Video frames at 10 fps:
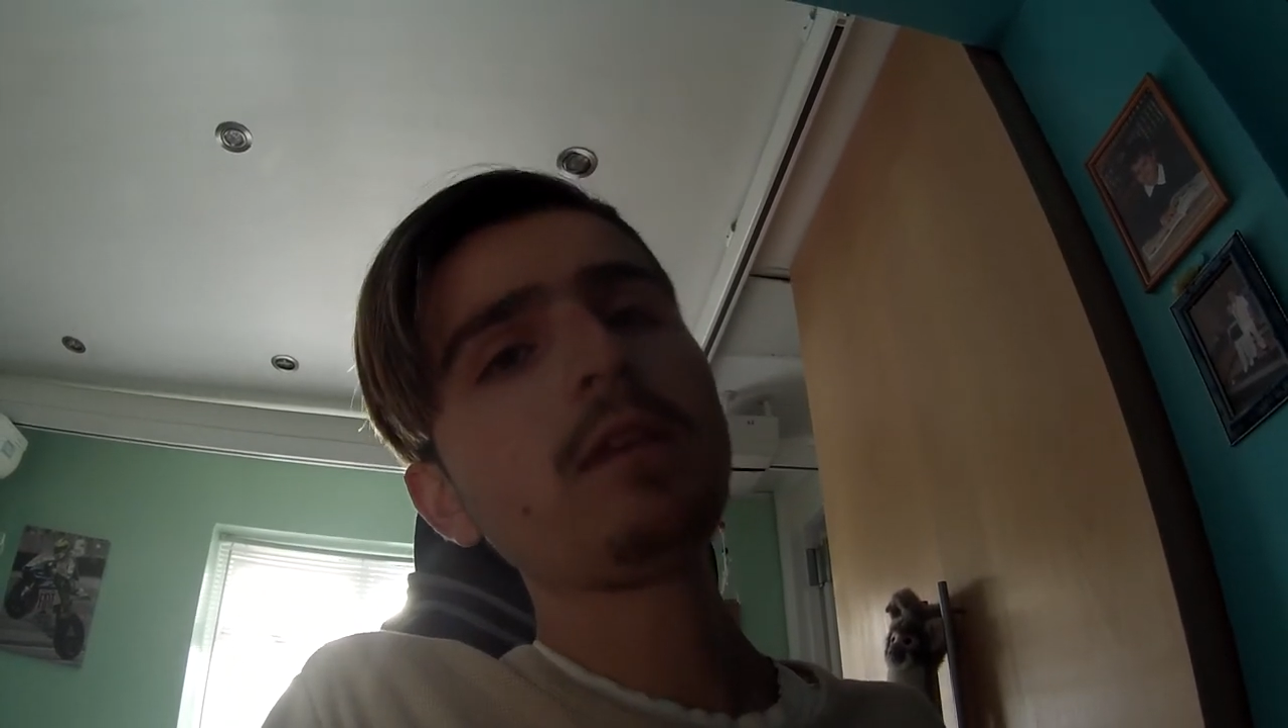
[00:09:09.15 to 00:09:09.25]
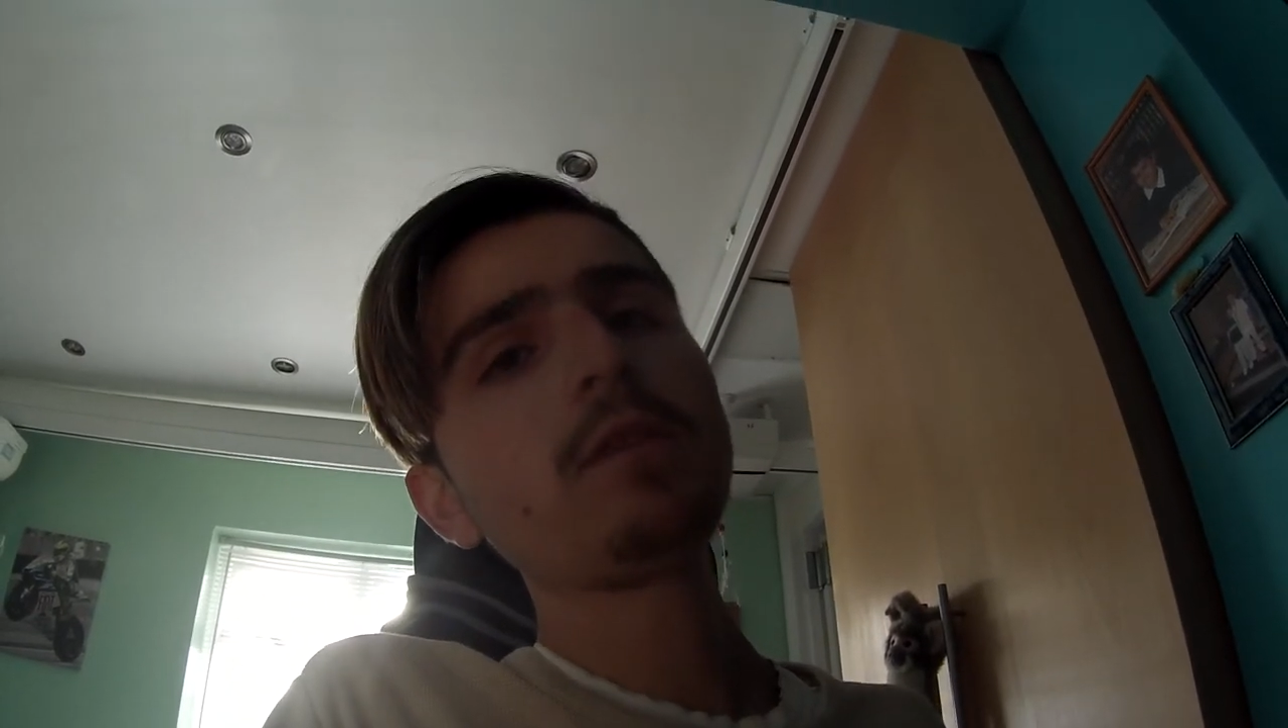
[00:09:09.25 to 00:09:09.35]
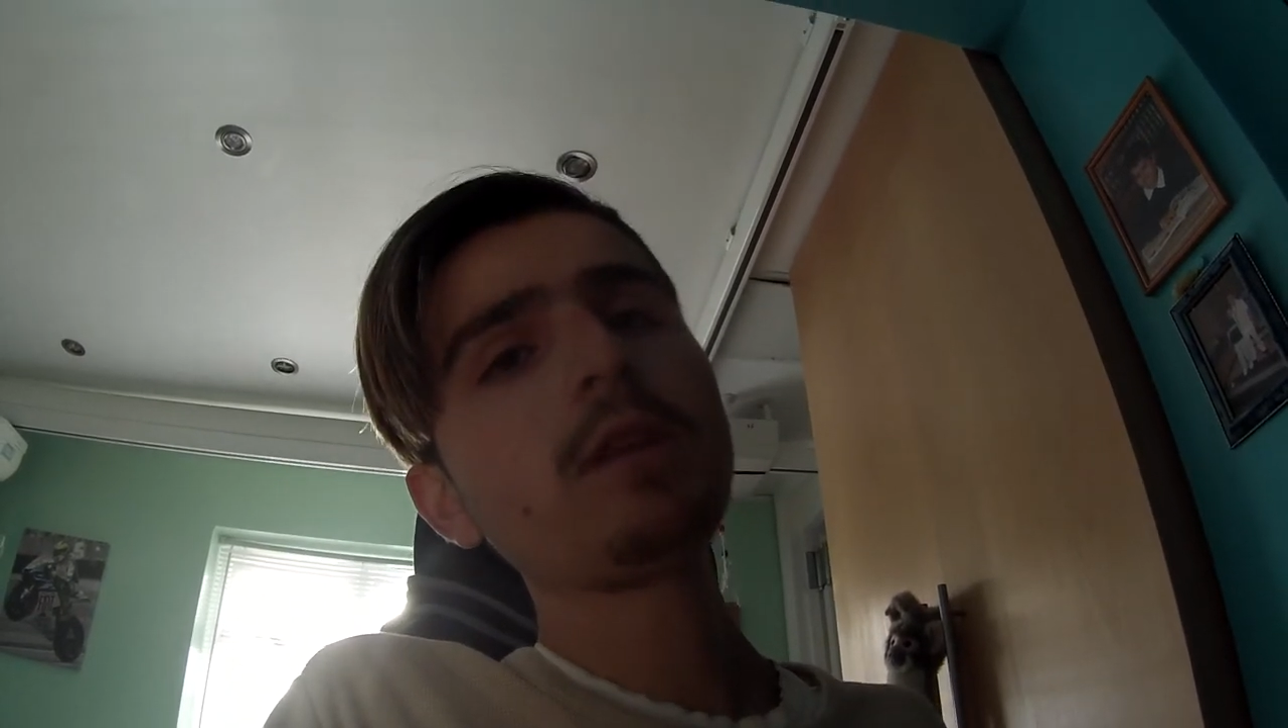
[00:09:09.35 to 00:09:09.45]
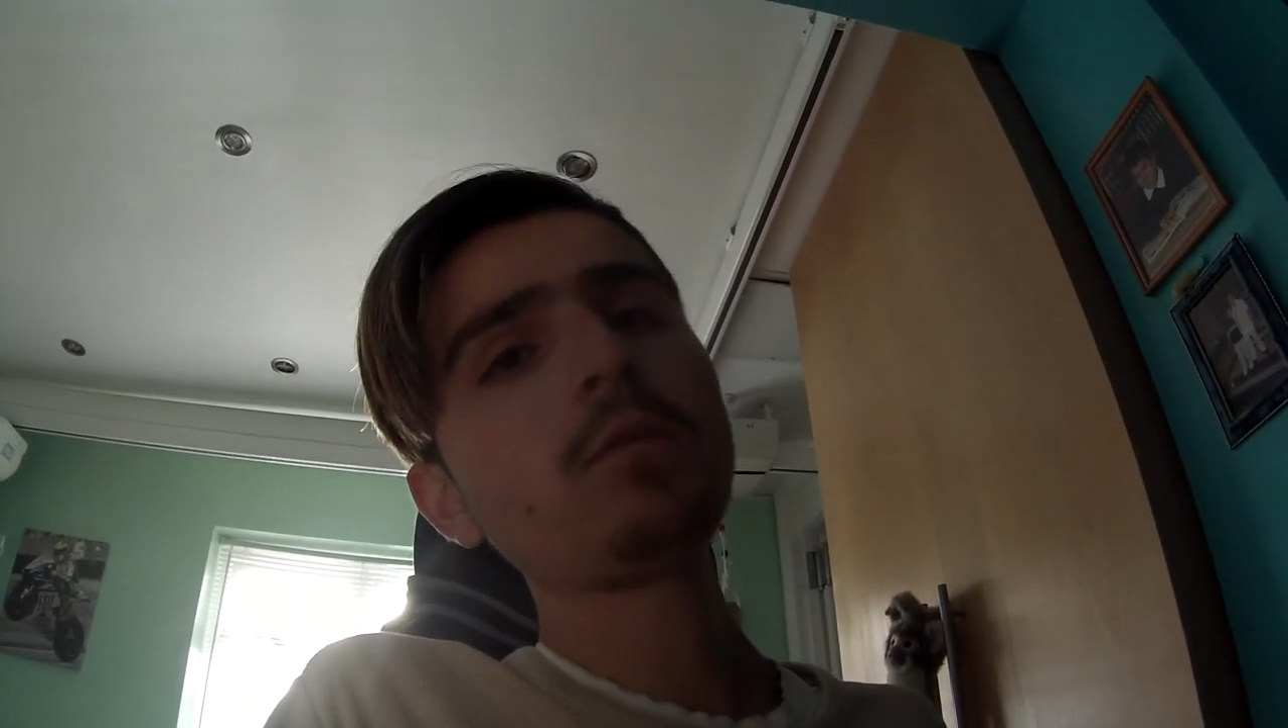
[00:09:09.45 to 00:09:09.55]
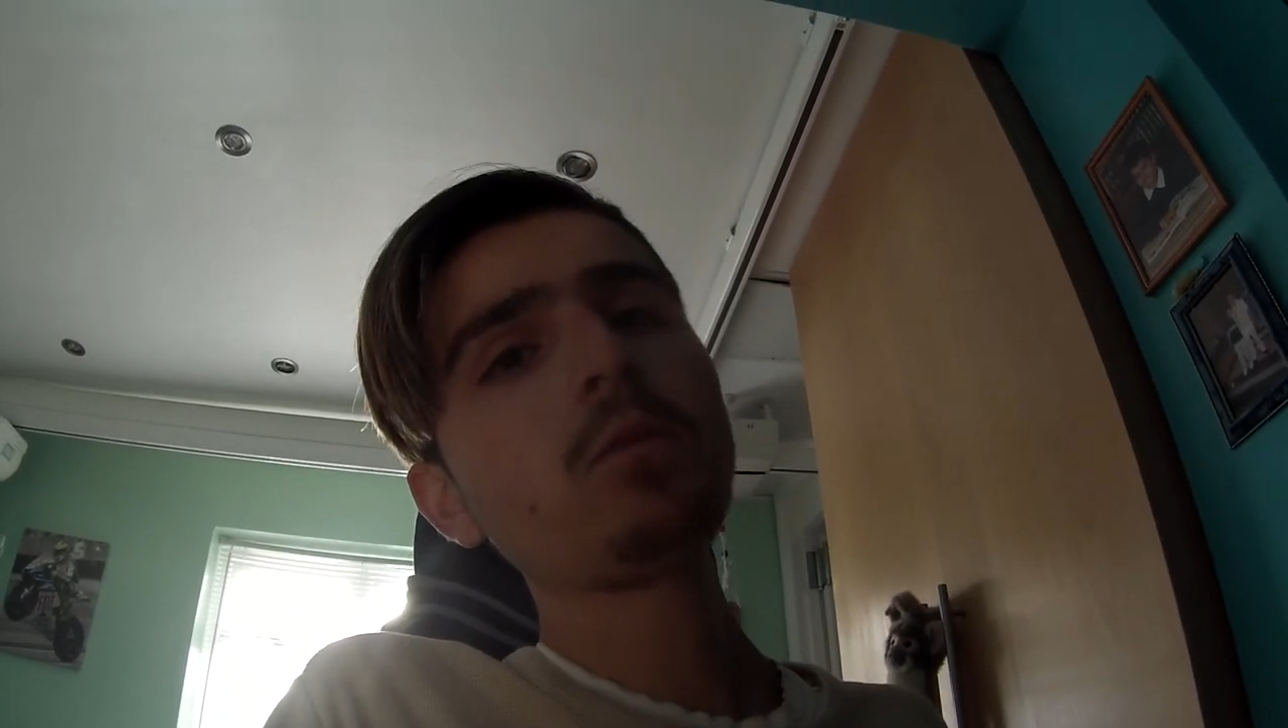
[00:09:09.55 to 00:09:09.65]
if
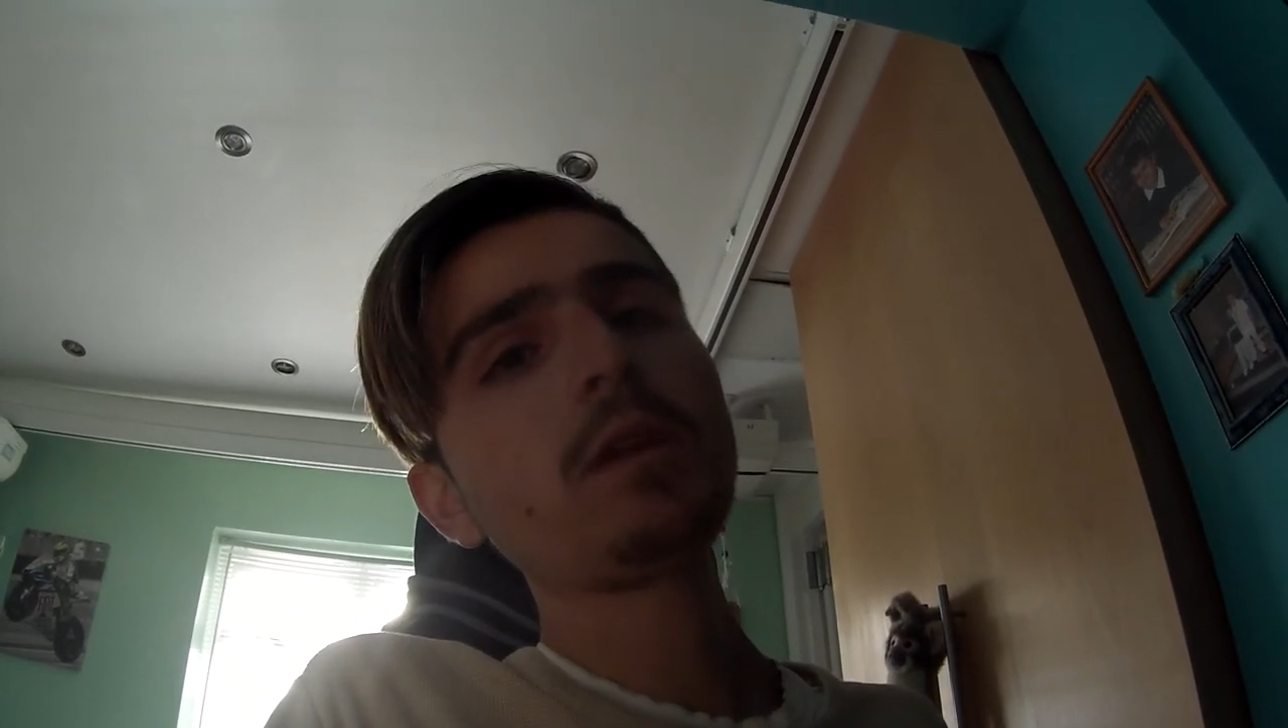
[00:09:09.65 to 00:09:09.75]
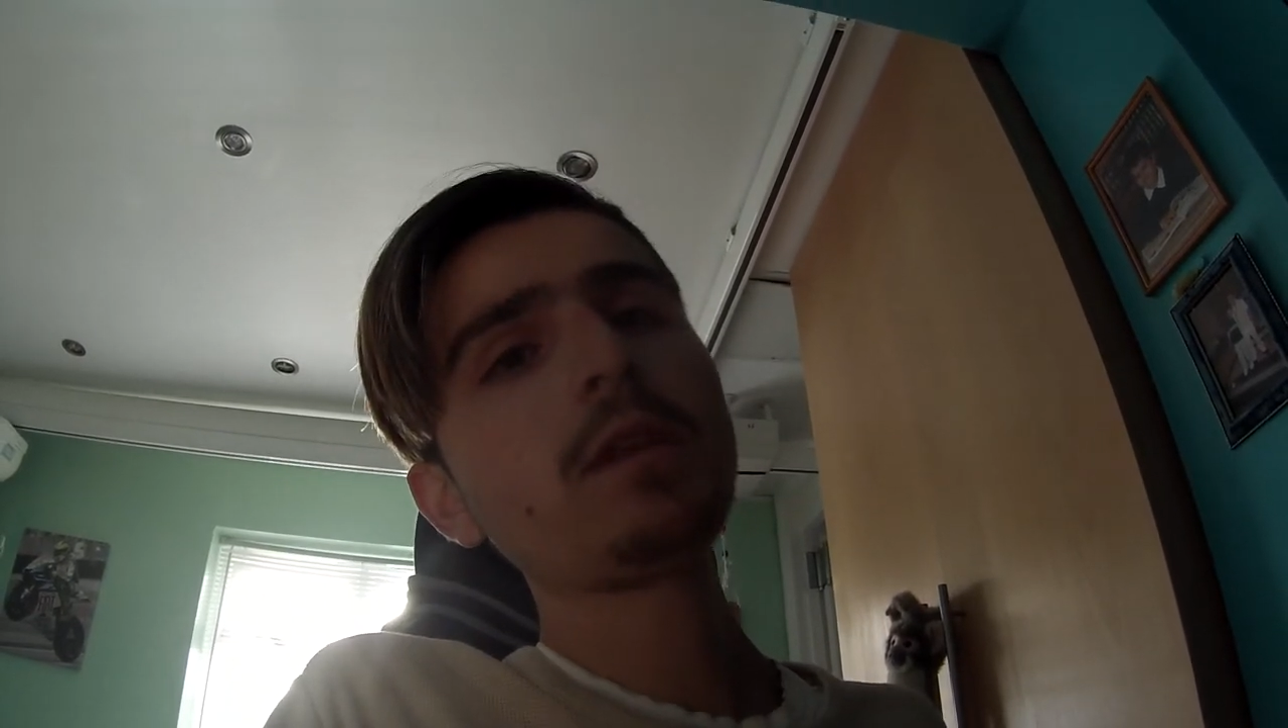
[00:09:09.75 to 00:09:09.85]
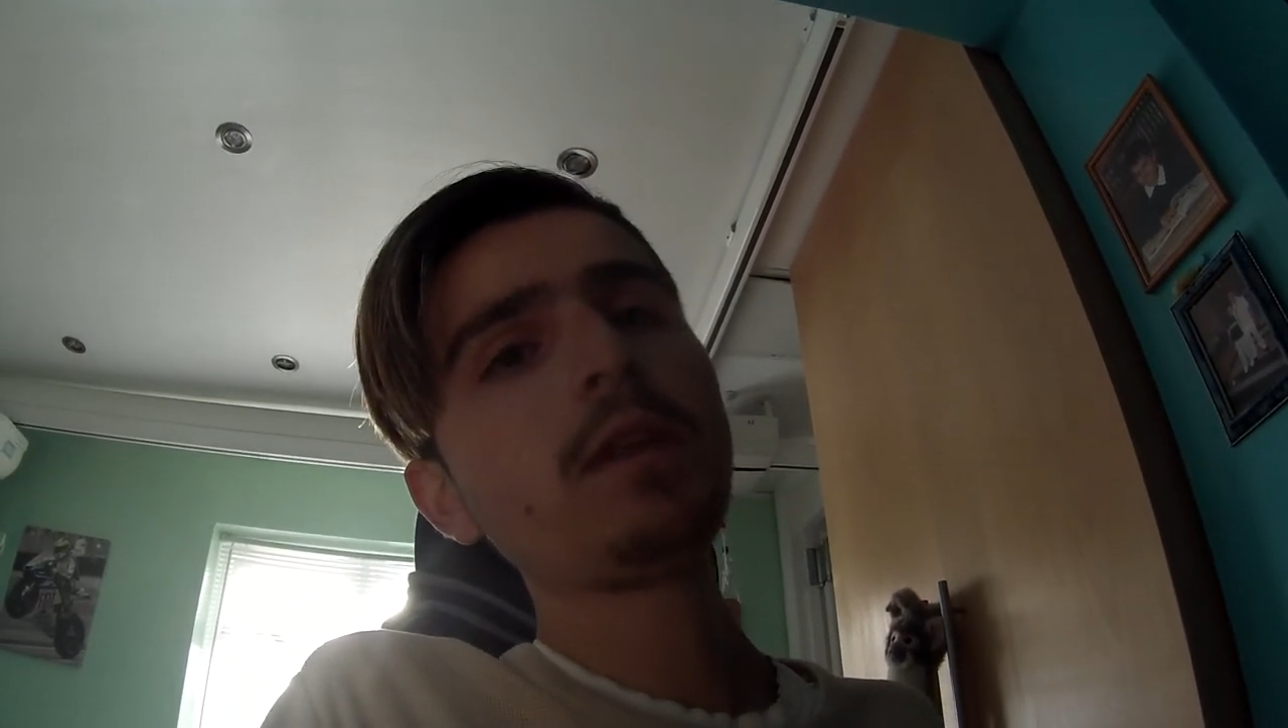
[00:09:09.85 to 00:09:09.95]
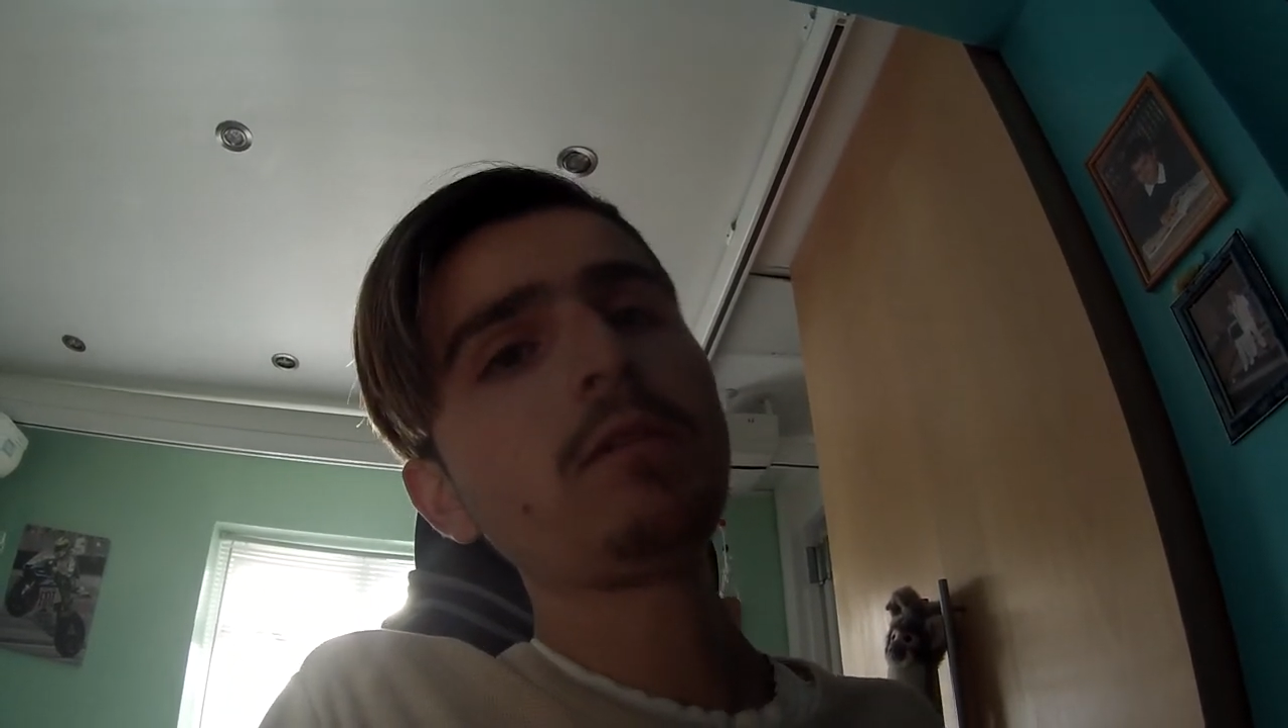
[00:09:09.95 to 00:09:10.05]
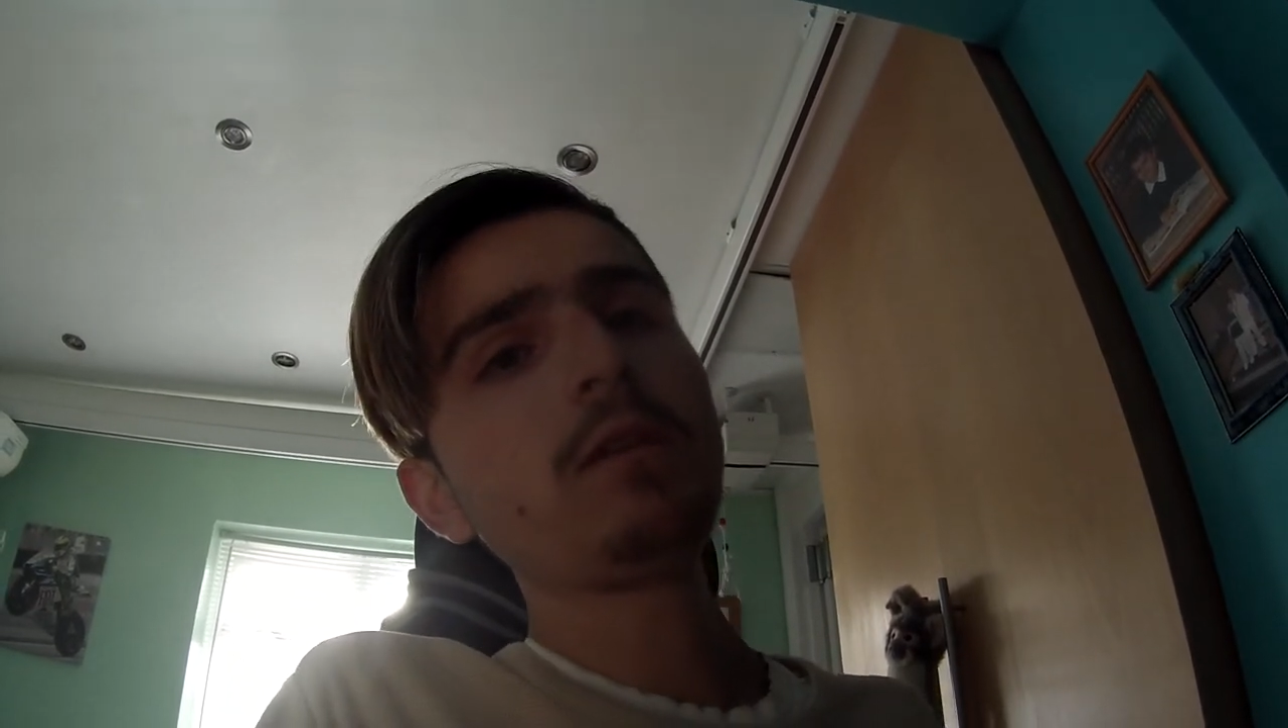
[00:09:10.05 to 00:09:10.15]
you love The Walking
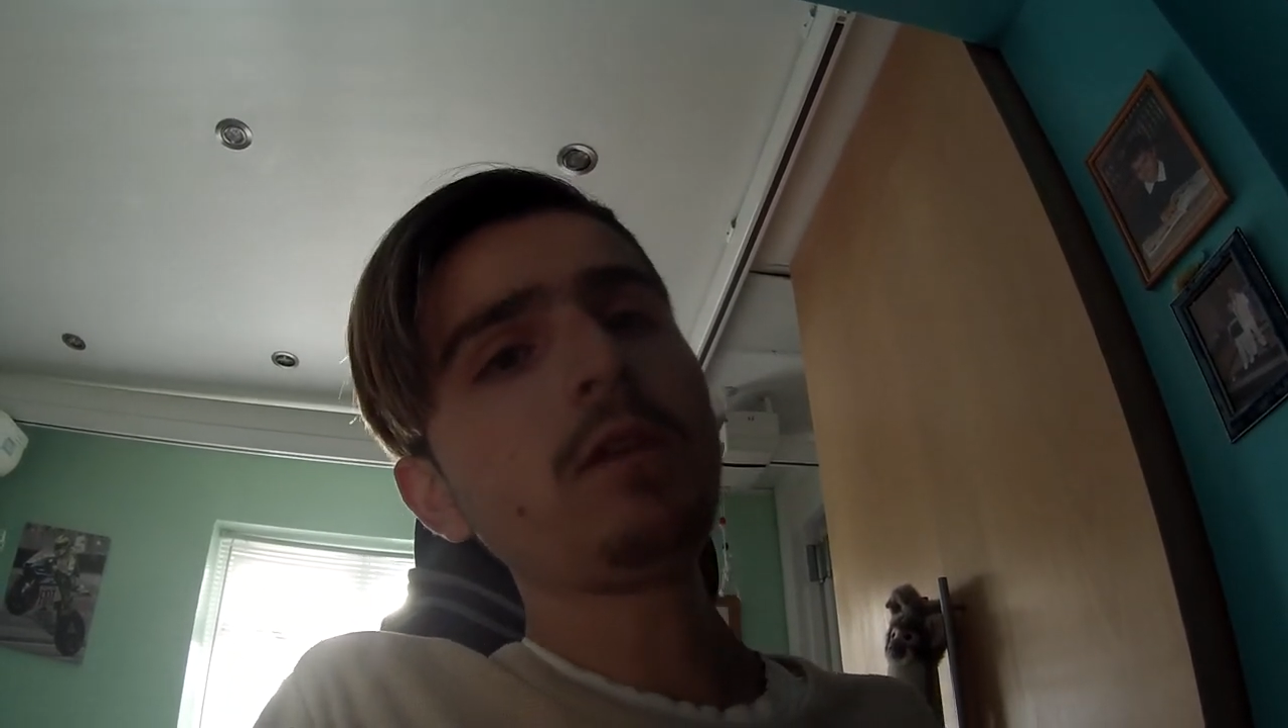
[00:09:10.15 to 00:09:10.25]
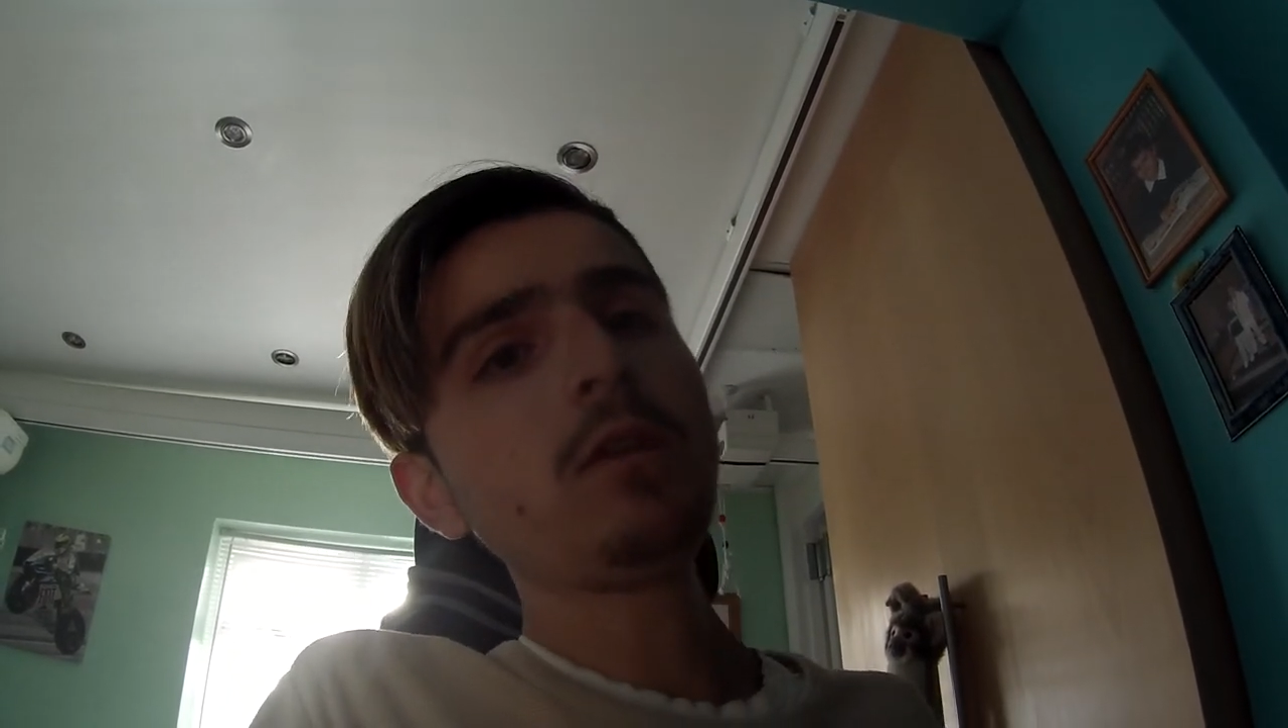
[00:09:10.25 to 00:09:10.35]
Dead.